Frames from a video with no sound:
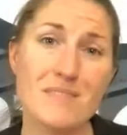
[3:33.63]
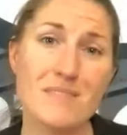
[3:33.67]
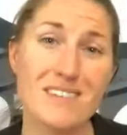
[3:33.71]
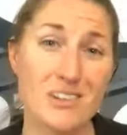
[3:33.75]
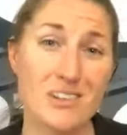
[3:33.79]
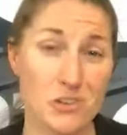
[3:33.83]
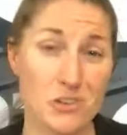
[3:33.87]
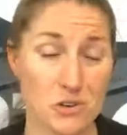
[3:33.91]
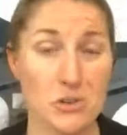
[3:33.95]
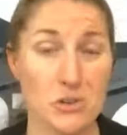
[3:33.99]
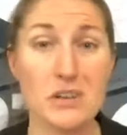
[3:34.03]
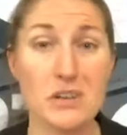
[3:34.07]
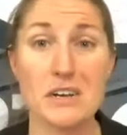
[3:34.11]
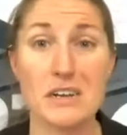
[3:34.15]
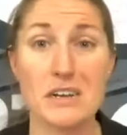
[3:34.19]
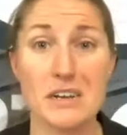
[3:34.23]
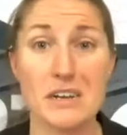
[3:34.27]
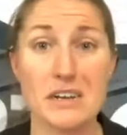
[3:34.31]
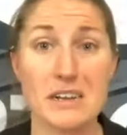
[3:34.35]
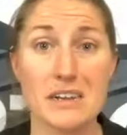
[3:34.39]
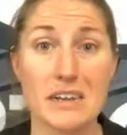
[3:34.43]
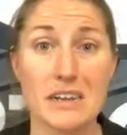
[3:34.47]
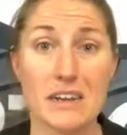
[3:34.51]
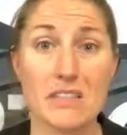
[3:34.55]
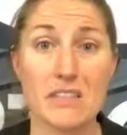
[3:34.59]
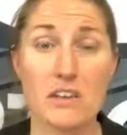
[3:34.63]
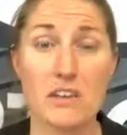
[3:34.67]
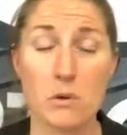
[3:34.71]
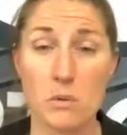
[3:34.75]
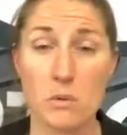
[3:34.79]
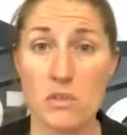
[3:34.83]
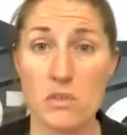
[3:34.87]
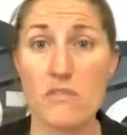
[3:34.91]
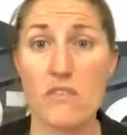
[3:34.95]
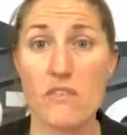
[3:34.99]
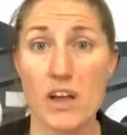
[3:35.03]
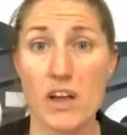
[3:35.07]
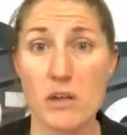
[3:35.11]
then you're going to need to get in there
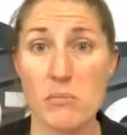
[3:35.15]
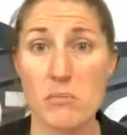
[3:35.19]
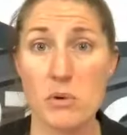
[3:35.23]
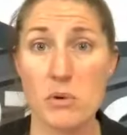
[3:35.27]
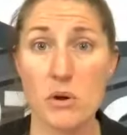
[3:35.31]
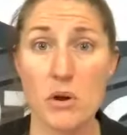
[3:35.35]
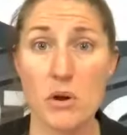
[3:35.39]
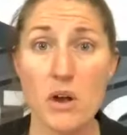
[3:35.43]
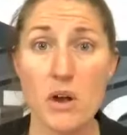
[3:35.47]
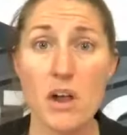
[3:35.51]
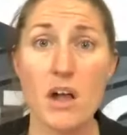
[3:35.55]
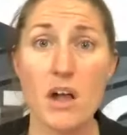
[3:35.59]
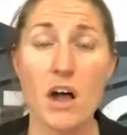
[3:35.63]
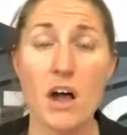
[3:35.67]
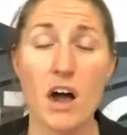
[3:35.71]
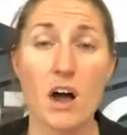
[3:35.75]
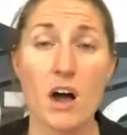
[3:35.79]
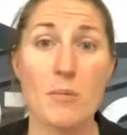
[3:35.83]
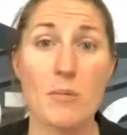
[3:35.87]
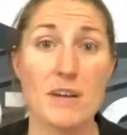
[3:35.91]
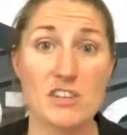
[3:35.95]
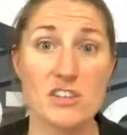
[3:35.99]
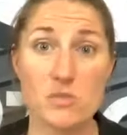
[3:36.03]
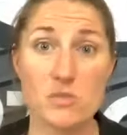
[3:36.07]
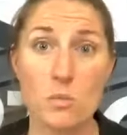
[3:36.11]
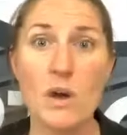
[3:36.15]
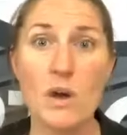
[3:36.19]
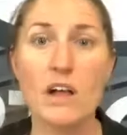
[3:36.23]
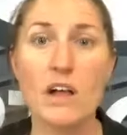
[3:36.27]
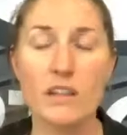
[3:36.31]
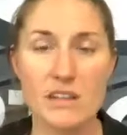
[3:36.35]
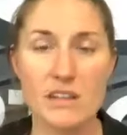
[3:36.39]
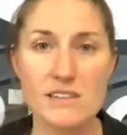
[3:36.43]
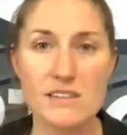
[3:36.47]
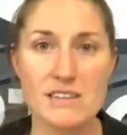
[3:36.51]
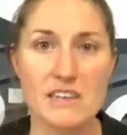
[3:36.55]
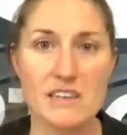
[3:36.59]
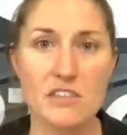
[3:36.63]
with fiber as well
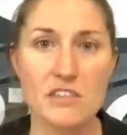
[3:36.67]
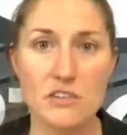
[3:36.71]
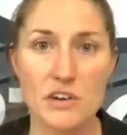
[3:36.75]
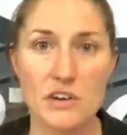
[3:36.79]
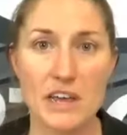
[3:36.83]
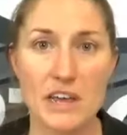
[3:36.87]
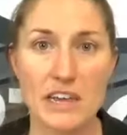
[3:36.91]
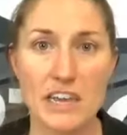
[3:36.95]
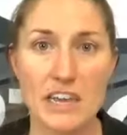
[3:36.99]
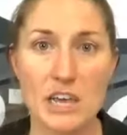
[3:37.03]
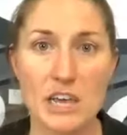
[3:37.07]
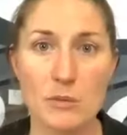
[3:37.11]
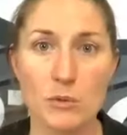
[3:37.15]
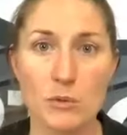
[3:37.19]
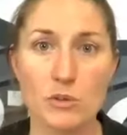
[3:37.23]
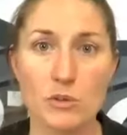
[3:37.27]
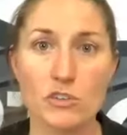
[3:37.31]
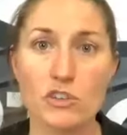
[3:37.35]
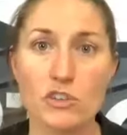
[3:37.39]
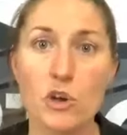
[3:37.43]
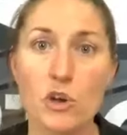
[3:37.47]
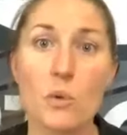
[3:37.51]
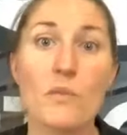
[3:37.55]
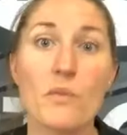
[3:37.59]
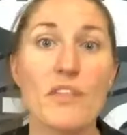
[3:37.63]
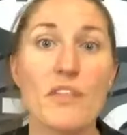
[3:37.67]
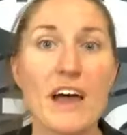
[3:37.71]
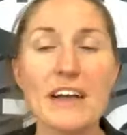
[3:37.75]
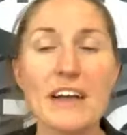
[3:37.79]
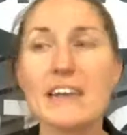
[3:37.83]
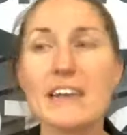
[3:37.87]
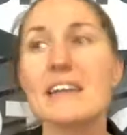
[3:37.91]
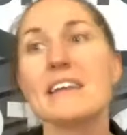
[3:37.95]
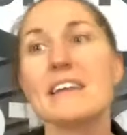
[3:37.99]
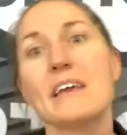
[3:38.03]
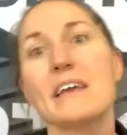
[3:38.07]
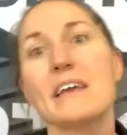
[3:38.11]
as Ethernet cable. So that can get